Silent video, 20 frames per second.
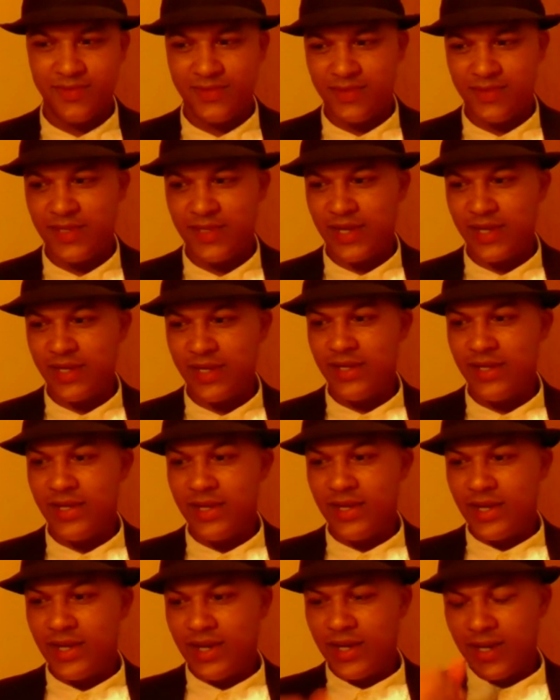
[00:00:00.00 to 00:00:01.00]
Yeah.
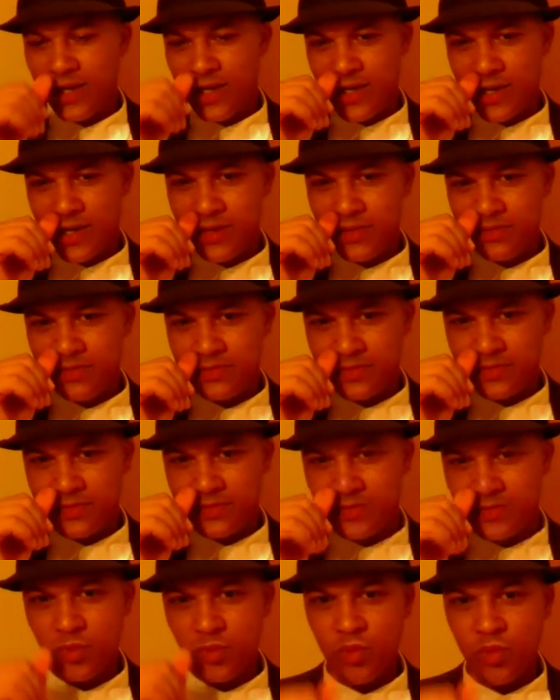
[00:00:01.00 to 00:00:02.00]

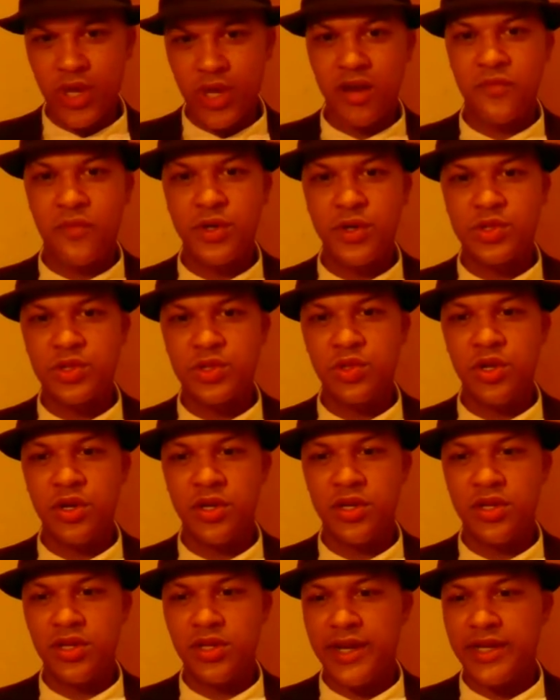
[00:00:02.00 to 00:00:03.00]
We got a first
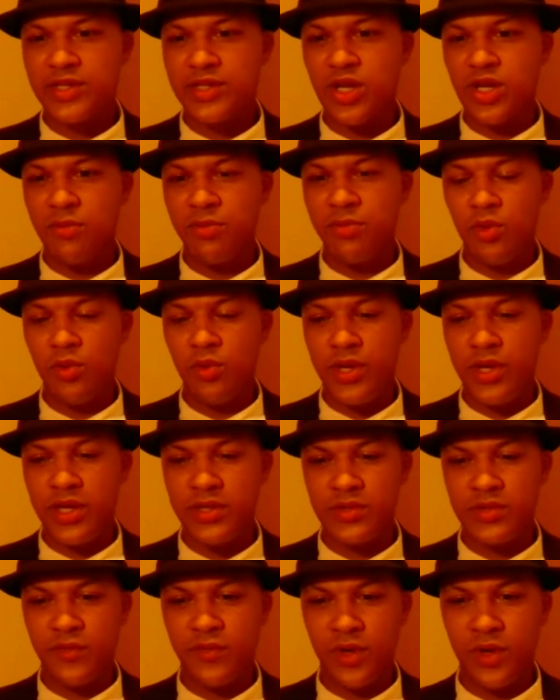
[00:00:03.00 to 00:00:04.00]
look in the last couple of
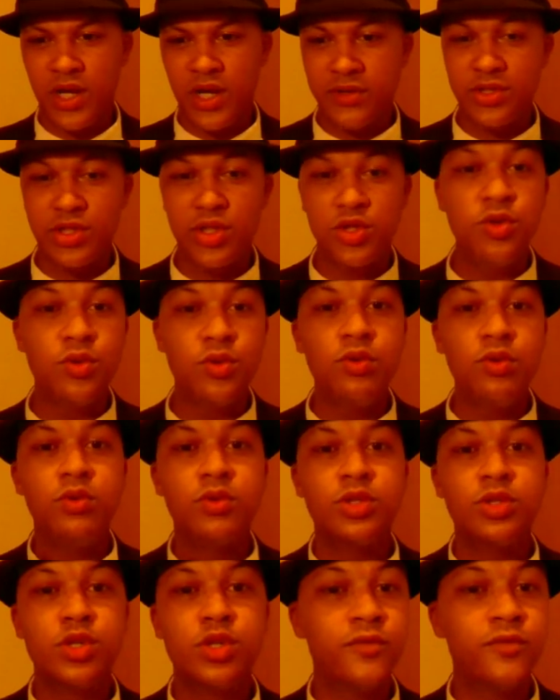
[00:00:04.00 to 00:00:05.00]
weeks for two
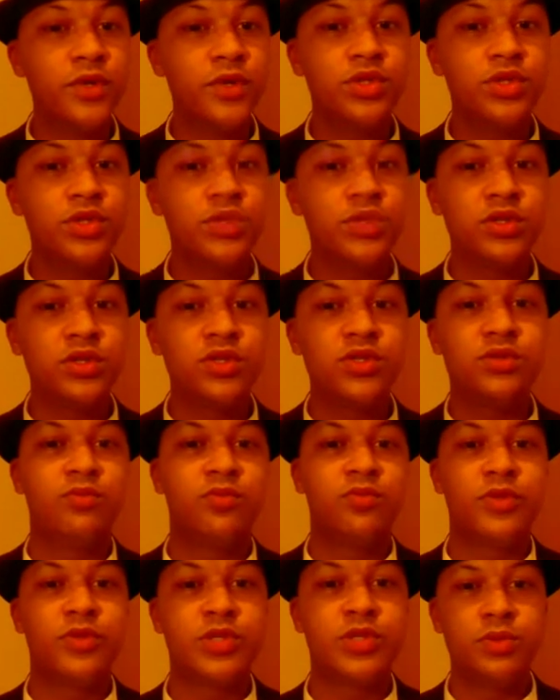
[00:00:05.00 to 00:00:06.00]
first looks
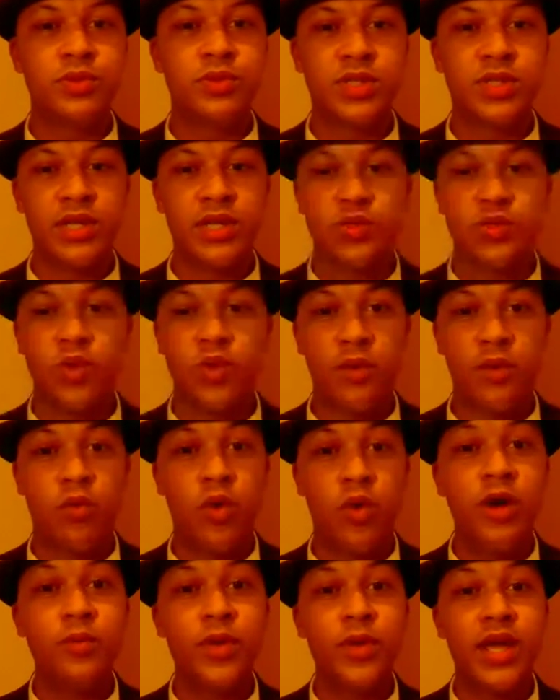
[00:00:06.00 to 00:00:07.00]
from Suicide Squad.
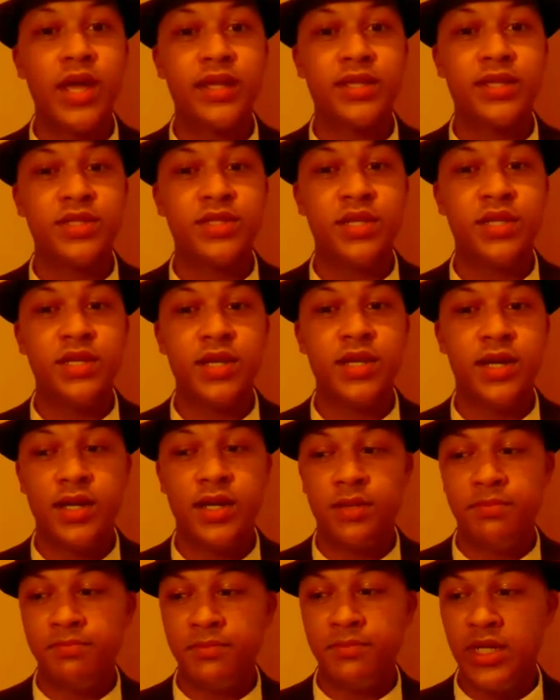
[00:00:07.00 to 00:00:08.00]
One, we got to see
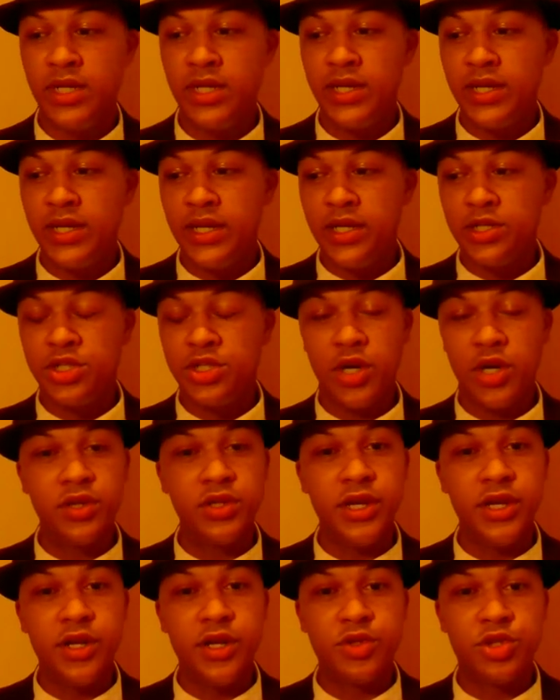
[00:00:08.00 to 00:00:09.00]
Jared
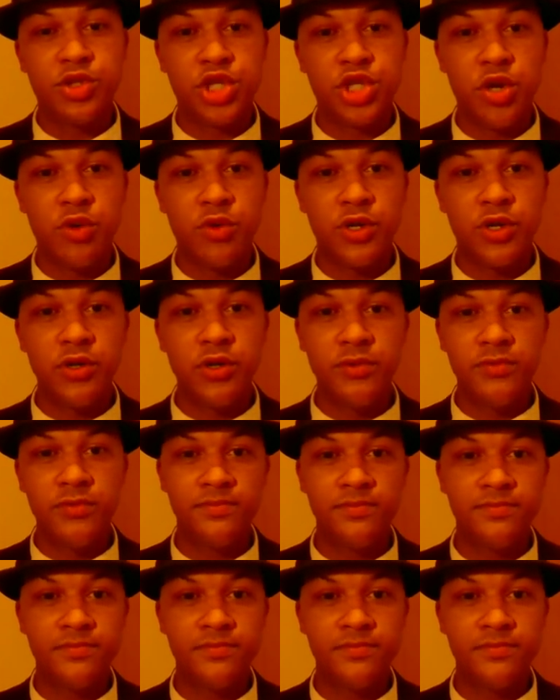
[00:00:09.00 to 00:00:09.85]
Leto's Joker,